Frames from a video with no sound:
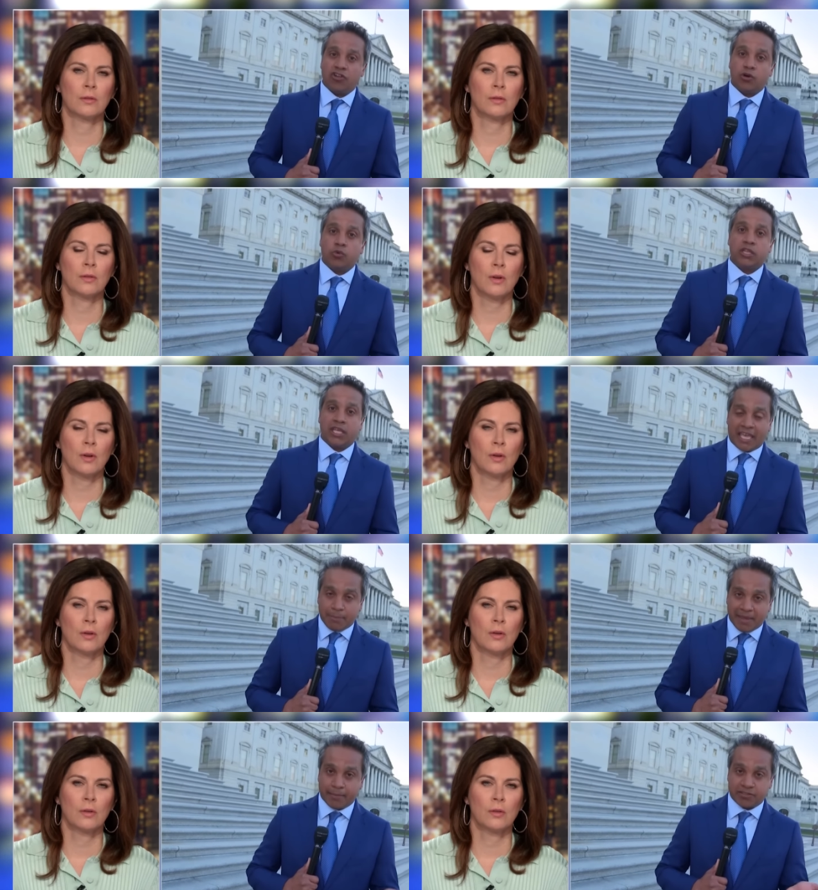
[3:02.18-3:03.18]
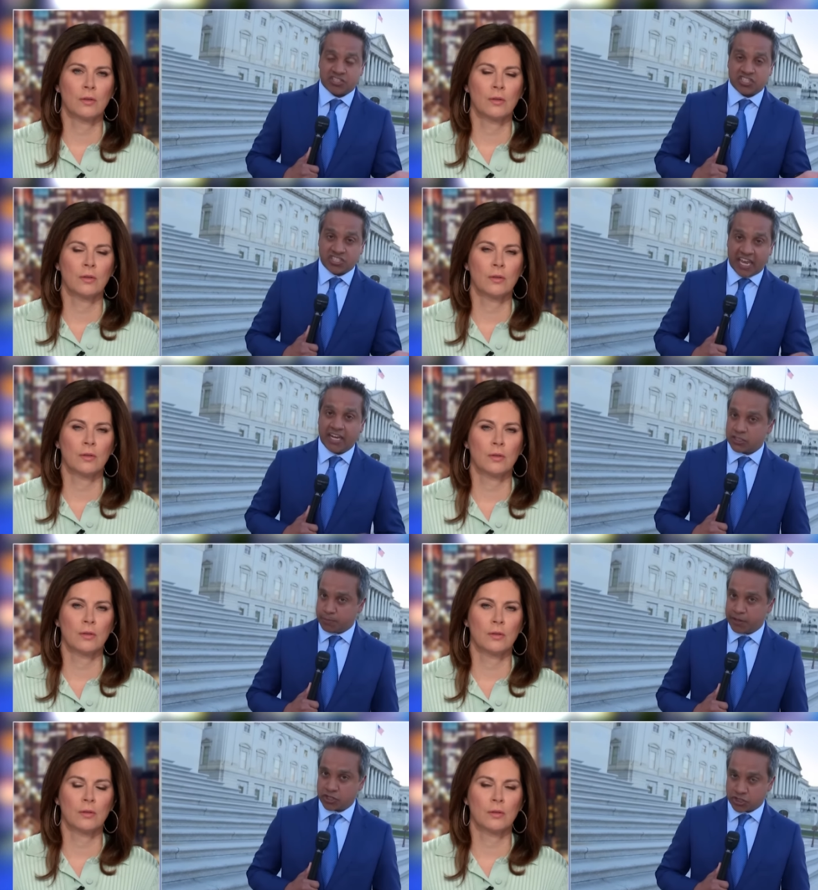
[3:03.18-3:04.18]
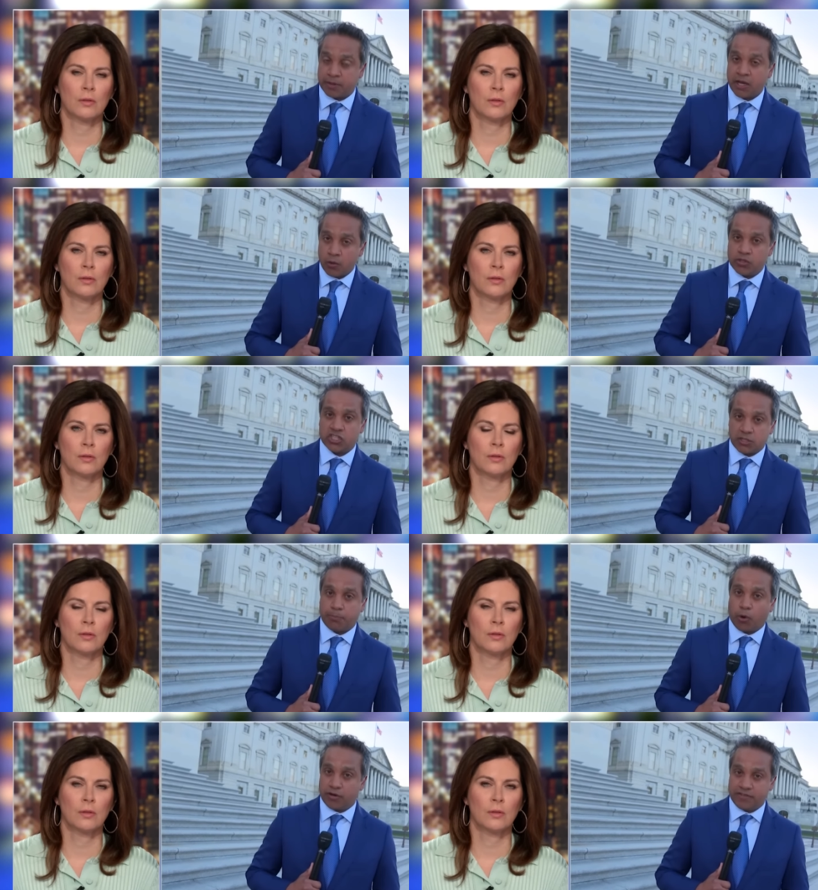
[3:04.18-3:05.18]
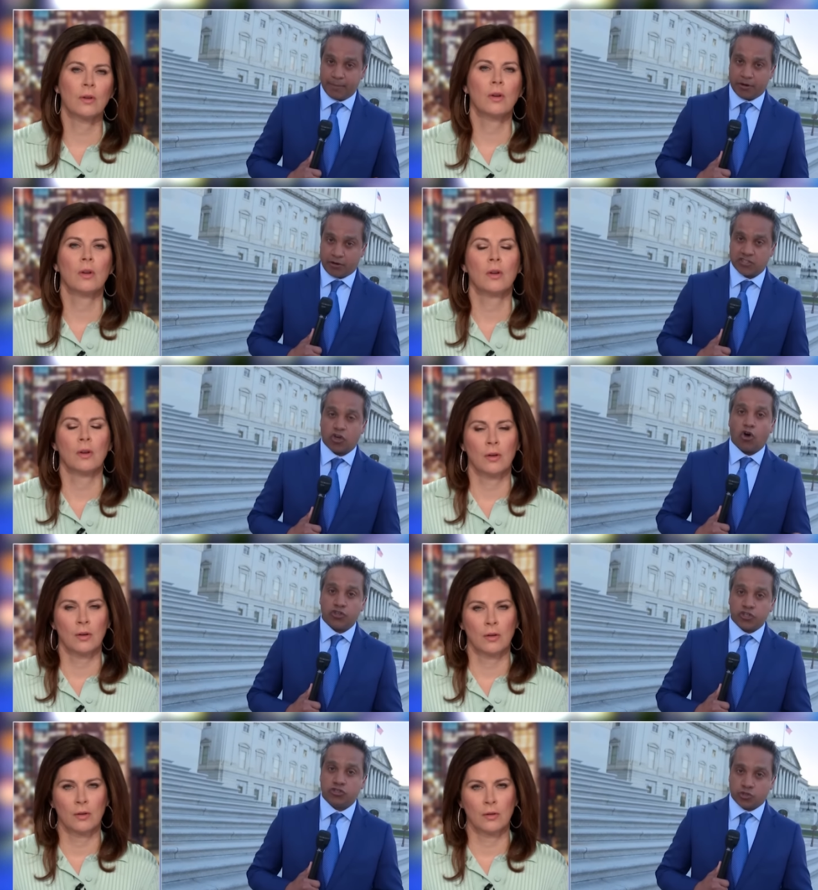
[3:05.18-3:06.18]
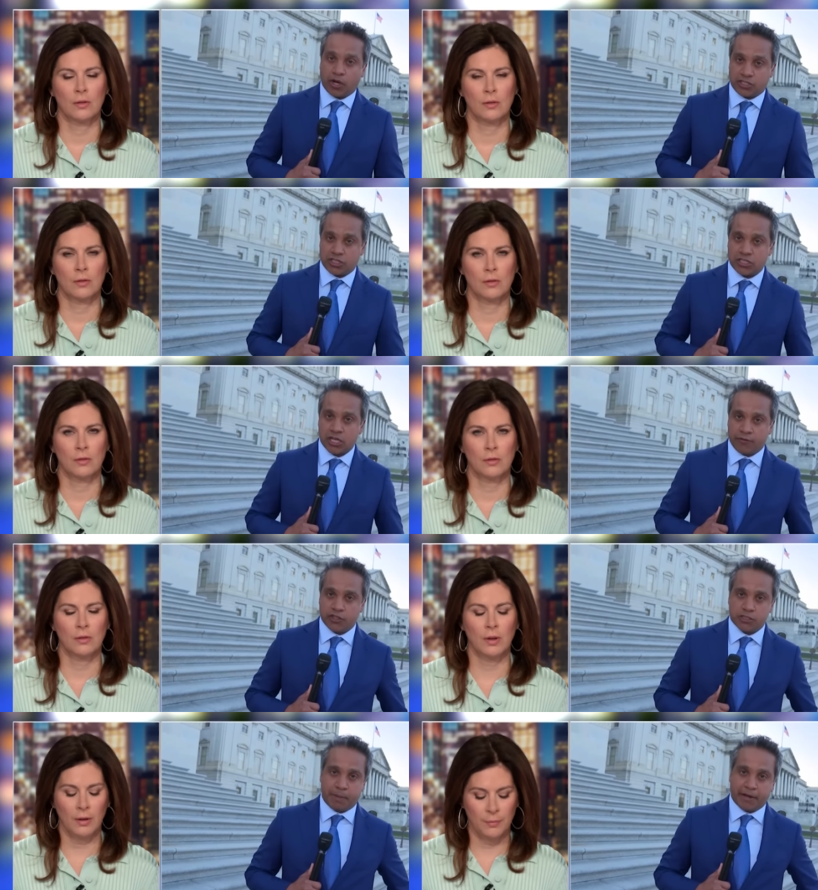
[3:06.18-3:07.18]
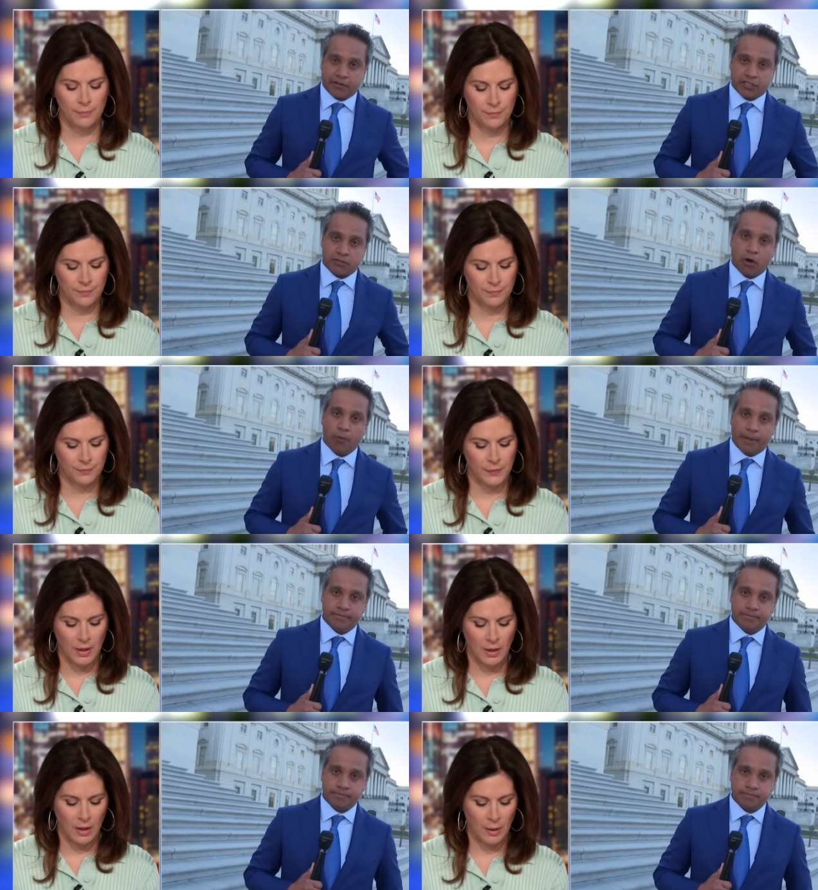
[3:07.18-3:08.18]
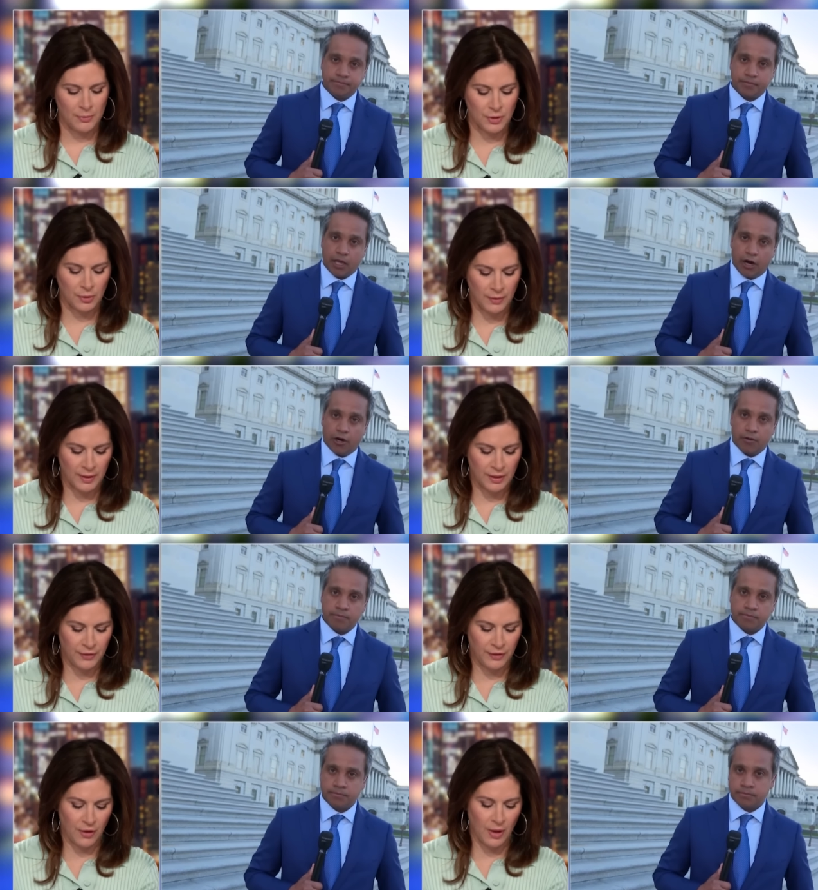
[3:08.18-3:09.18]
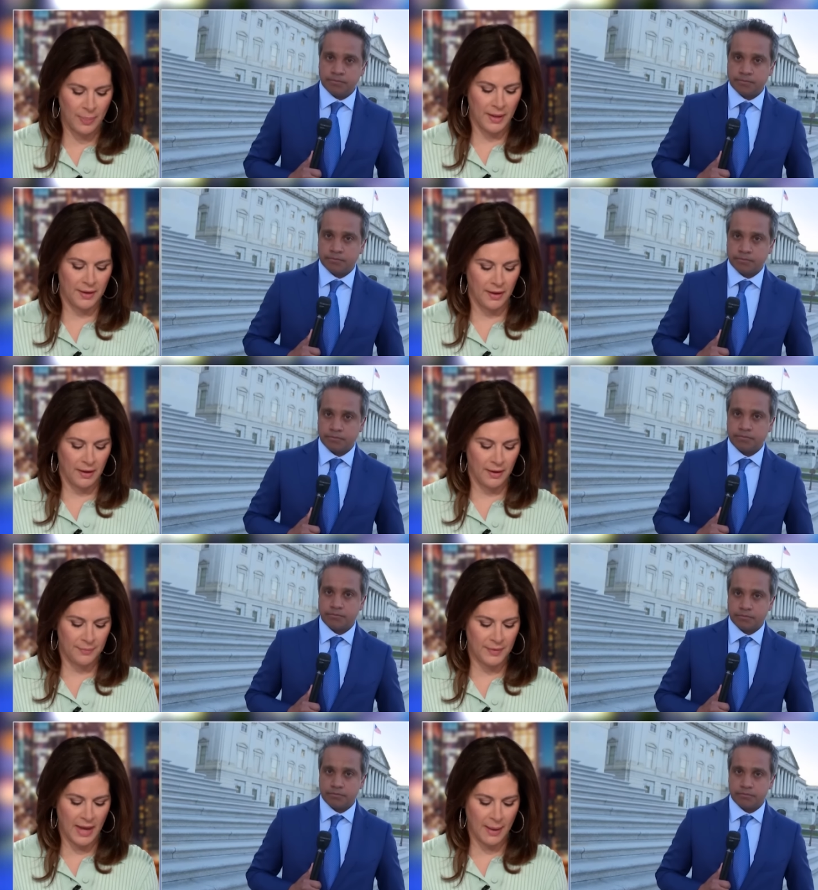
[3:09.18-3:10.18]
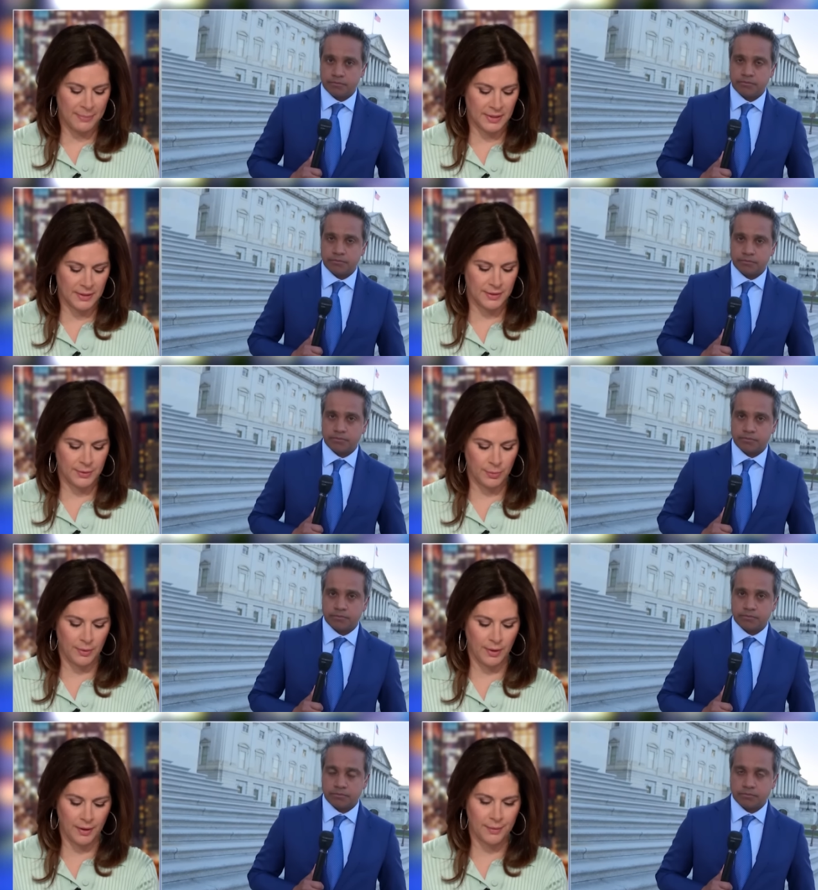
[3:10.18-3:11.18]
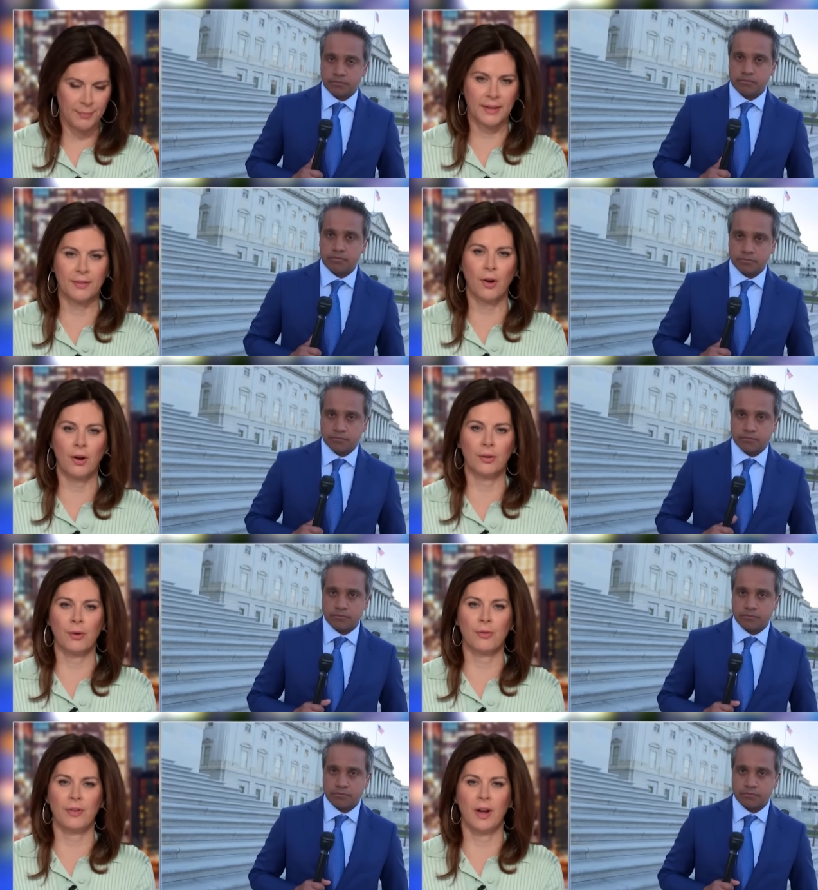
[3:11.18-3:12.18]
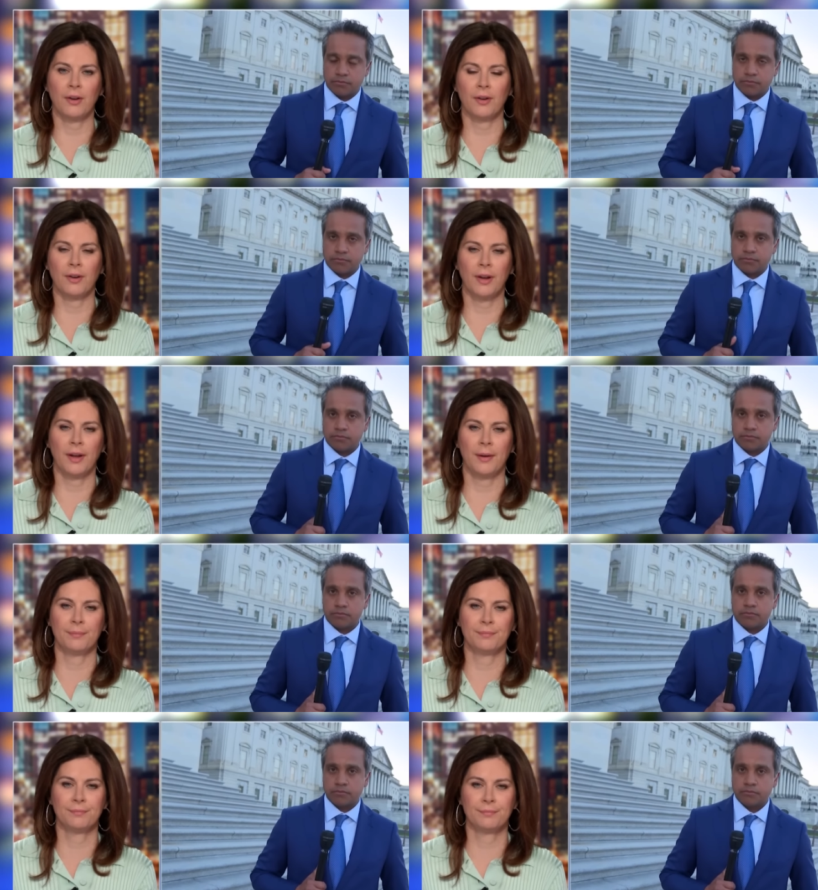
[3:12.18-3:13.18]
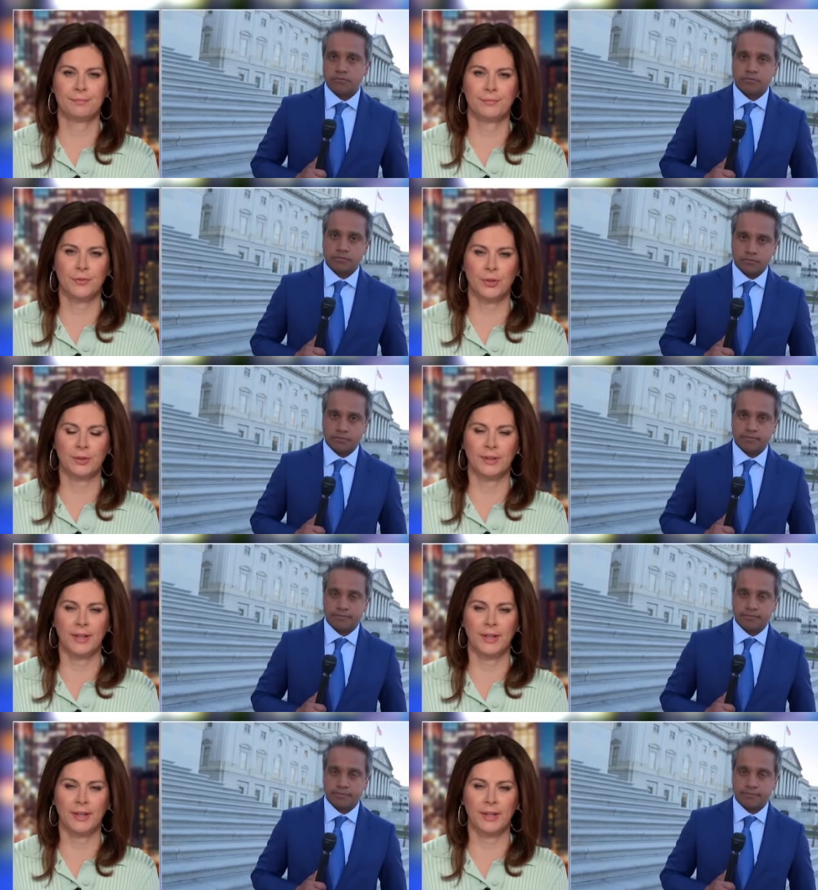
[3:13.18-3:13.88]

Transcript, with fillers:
Speaker 1: long will he be able to sustain the speakership with the support of Democrats? All huge questions for the yeah. speaker at this moment.
Speaker 2: Absolutely. Yeah. And if he thought that uh, absence would uh, make the heart grow fonder, um, Certainly